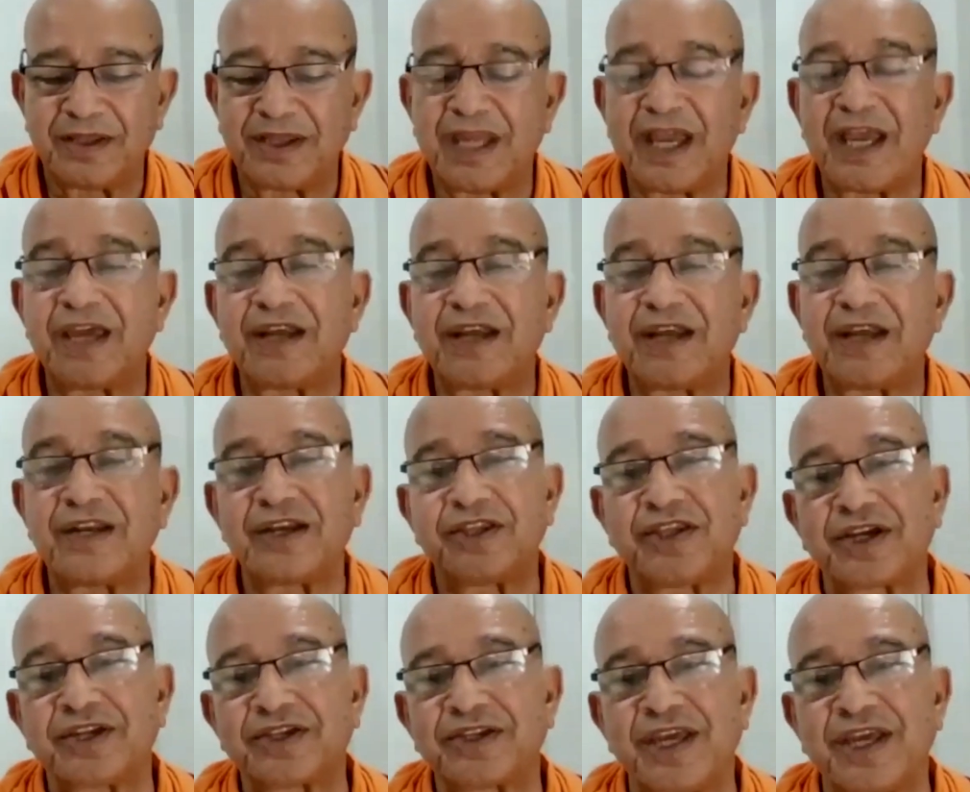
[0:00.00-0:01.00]
Tena
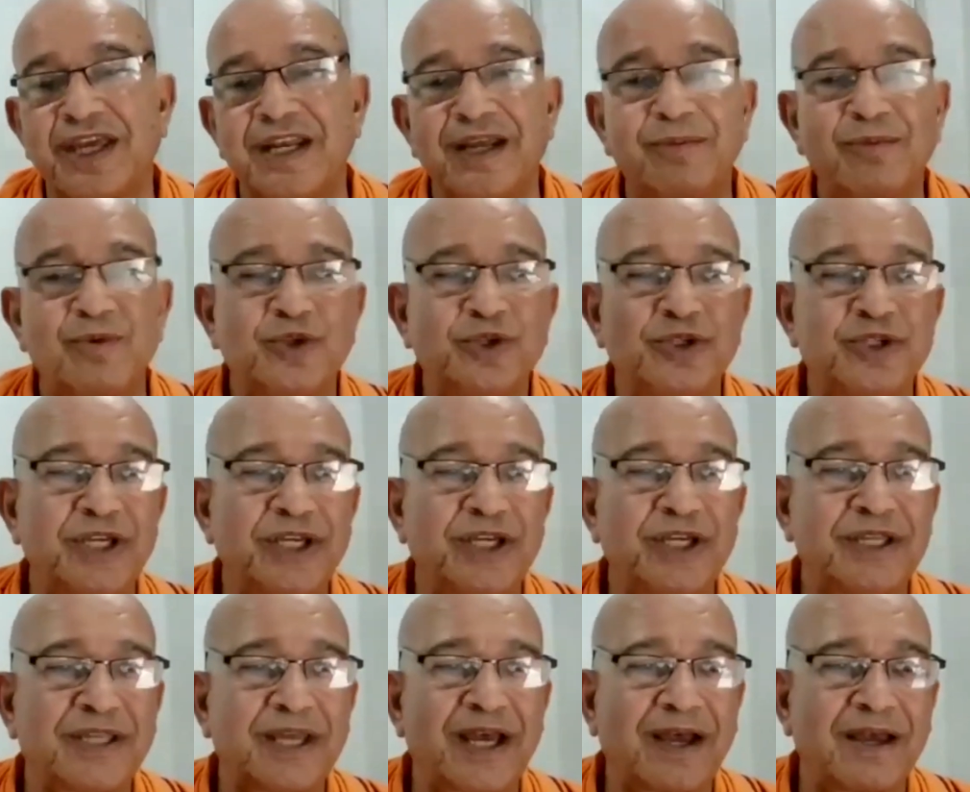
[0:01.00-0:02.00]
Tyaktena
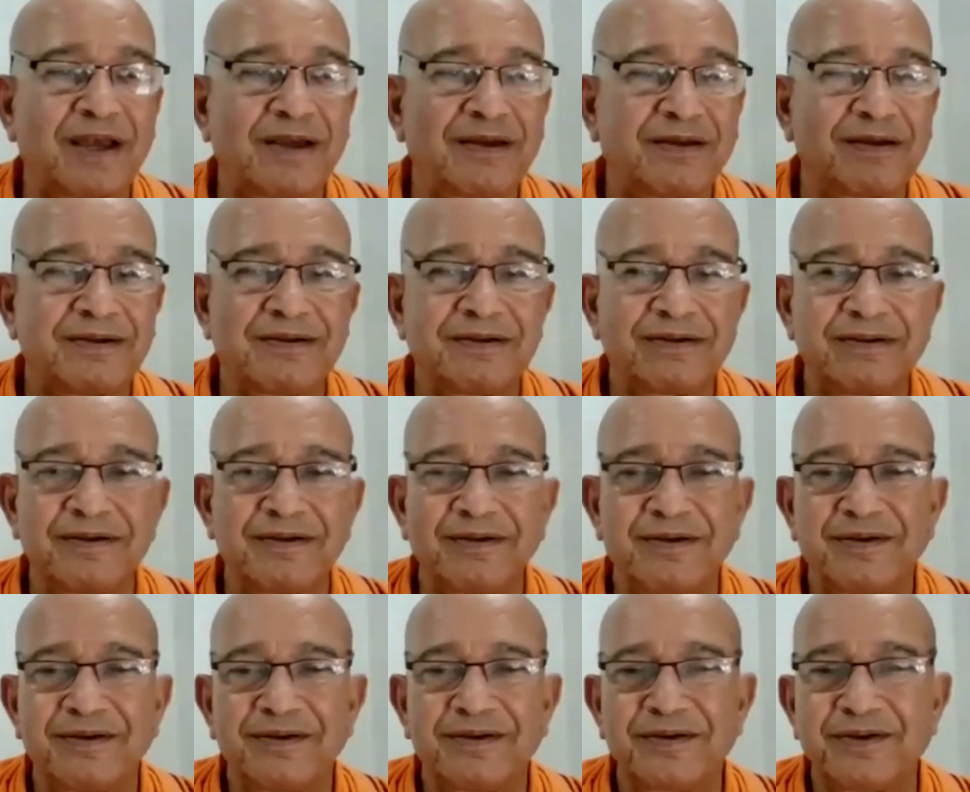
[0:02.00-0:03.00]
Bhunjita.
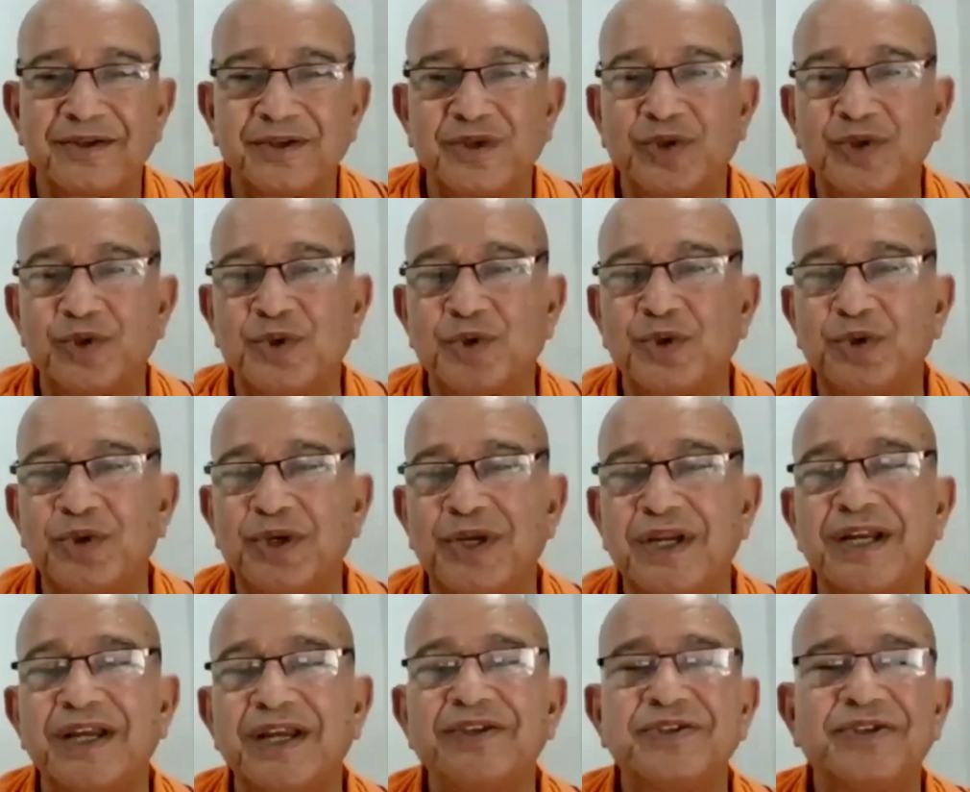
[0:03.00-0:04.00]
Through
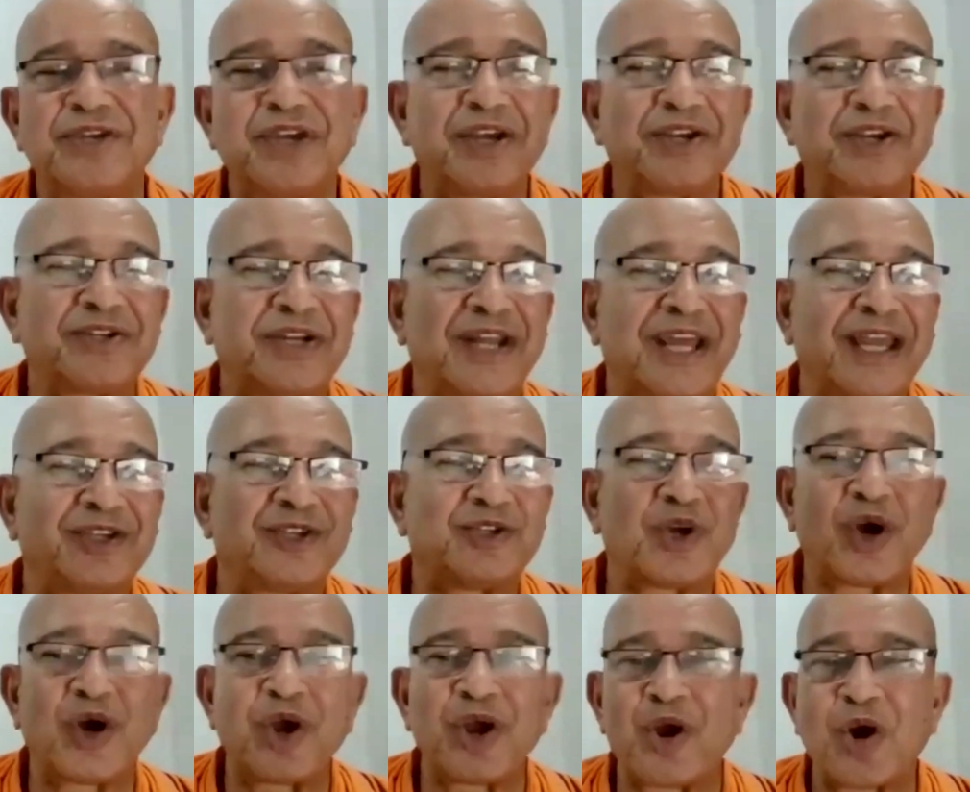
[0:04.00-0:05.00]
renunciation,
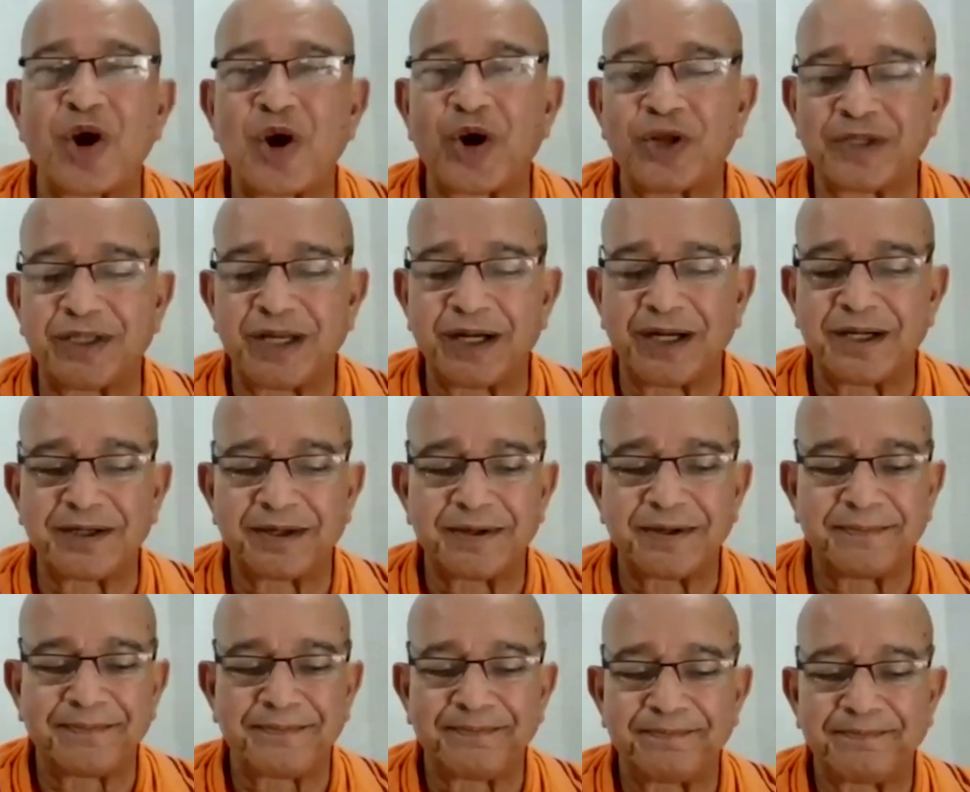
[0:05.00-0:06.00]
enjoy all that.
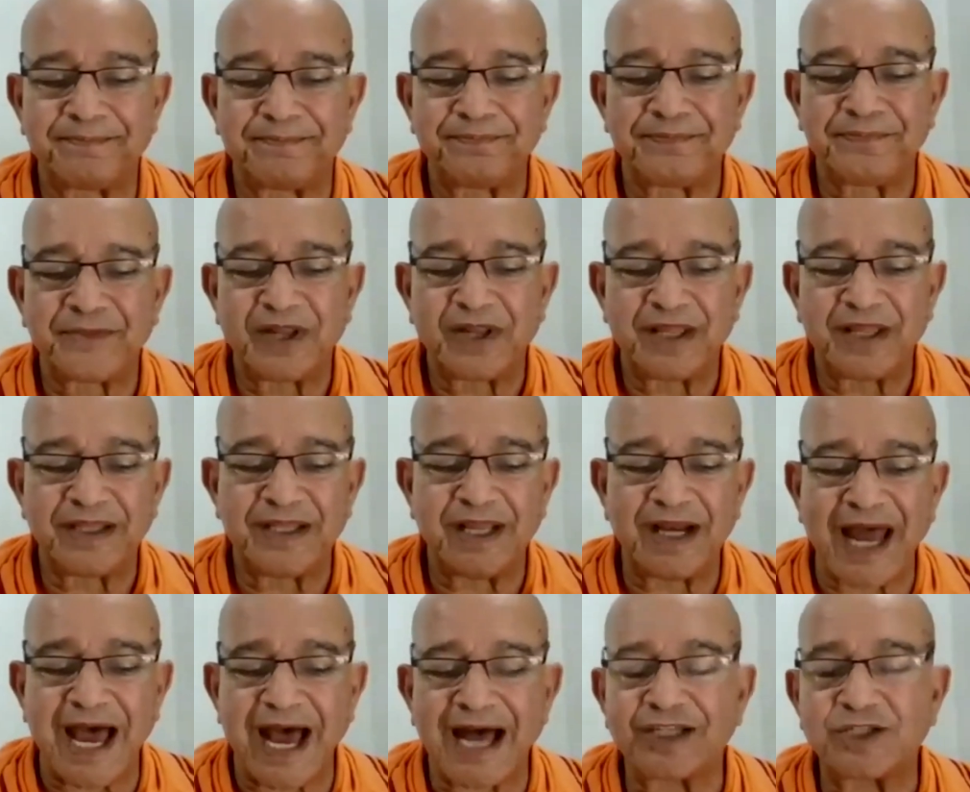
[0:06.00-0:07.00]
The
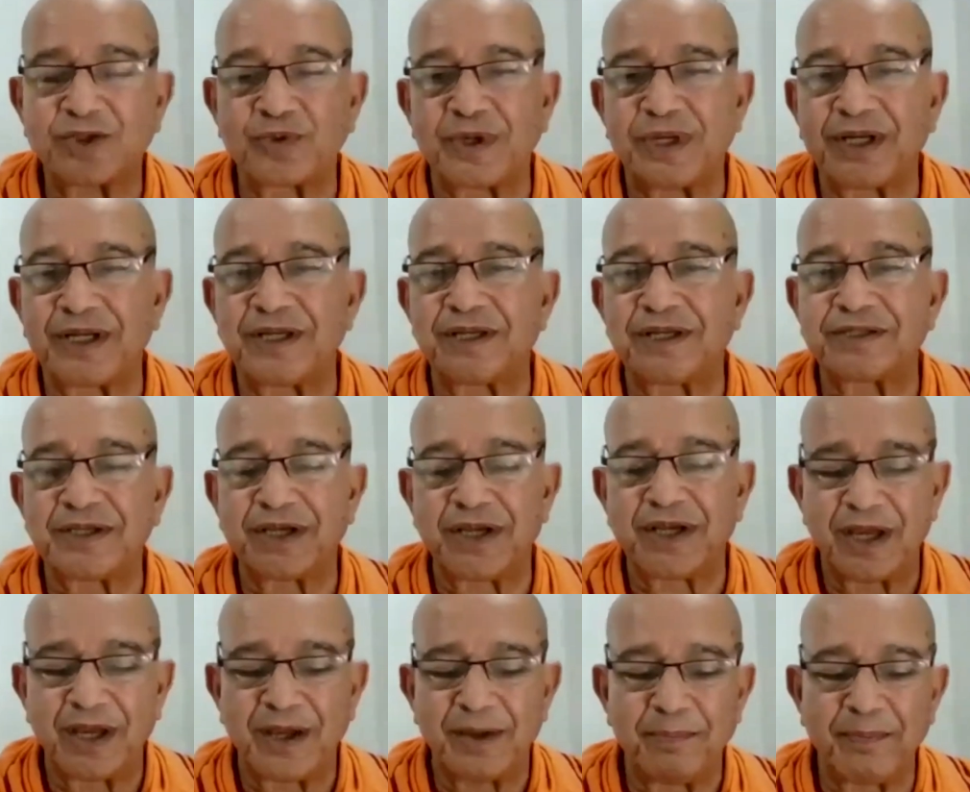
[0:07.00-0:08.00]
last one is
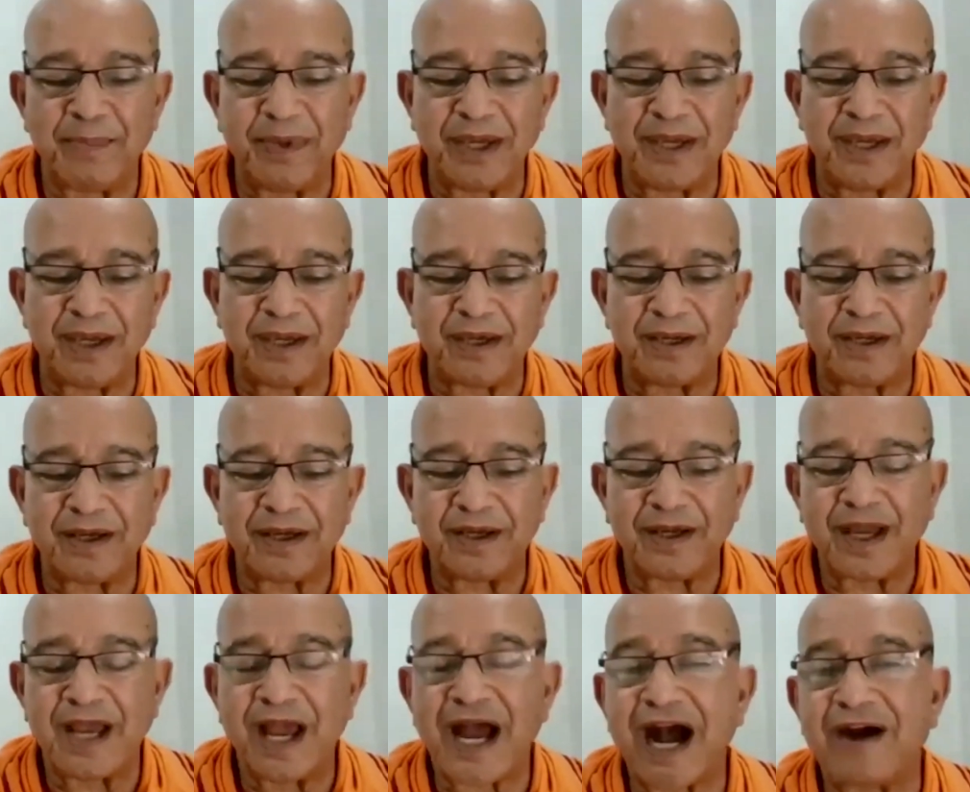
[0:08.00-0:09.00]
being,
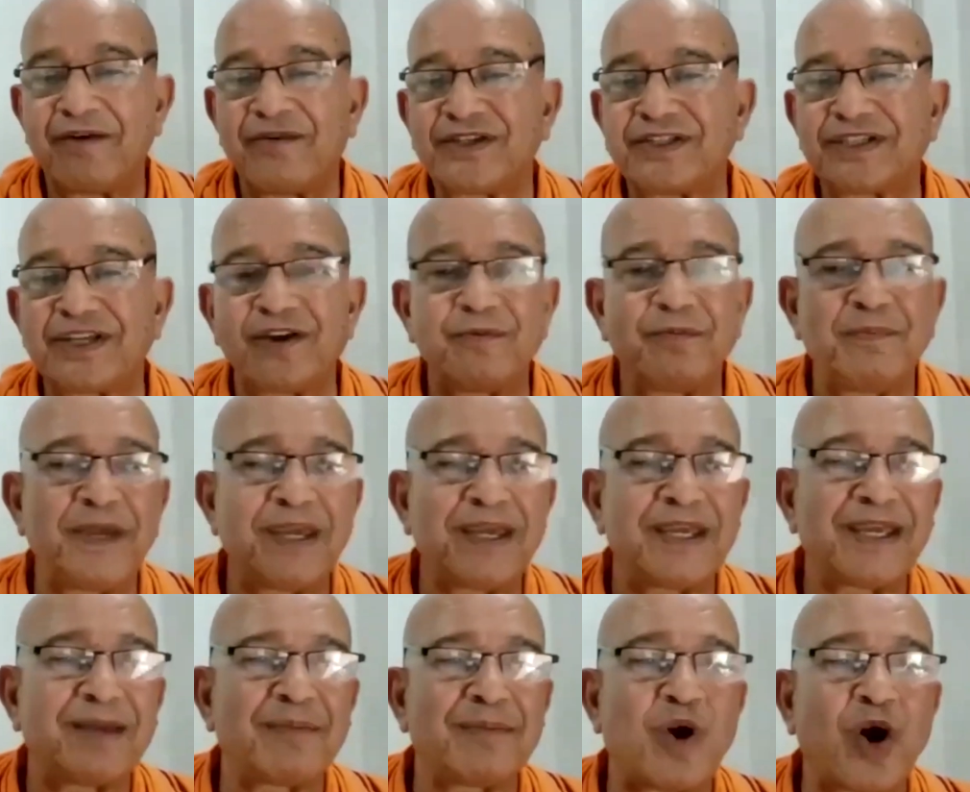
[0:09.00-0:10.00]
ourselves
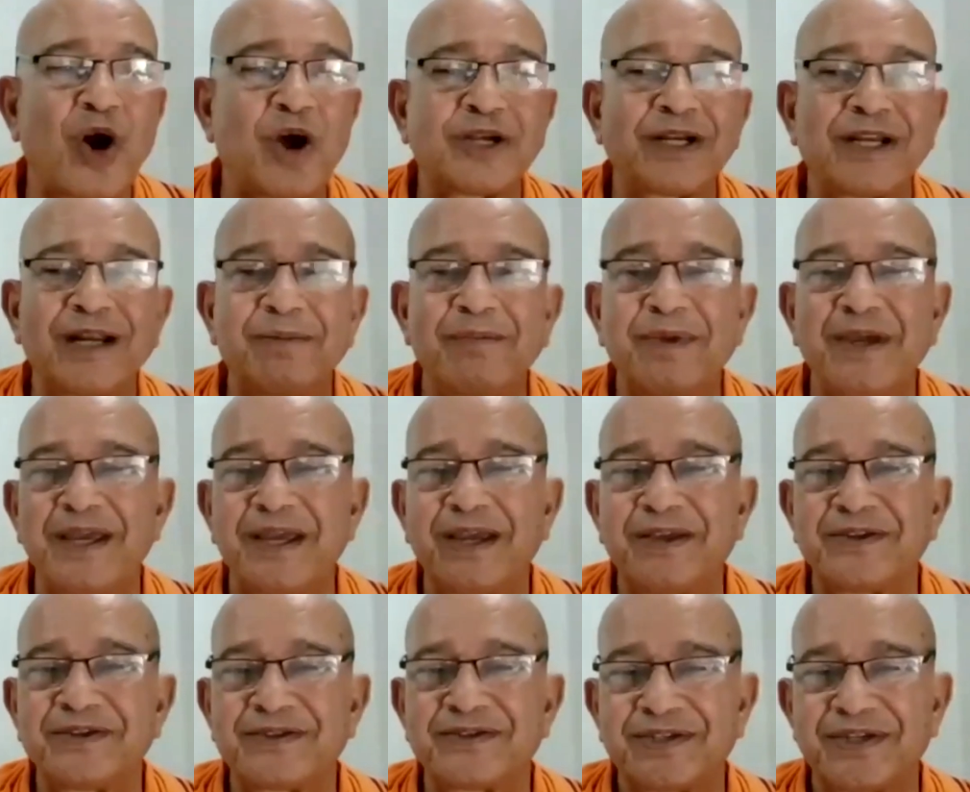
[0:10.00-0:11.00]
being immortal
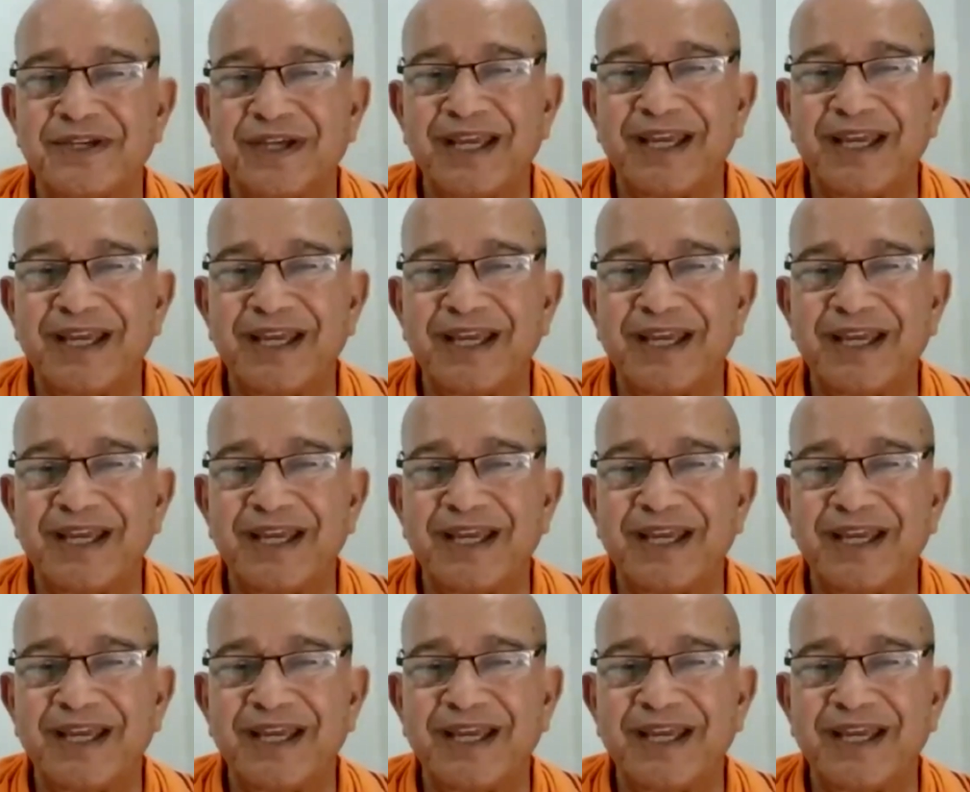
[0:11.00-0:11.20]
beings.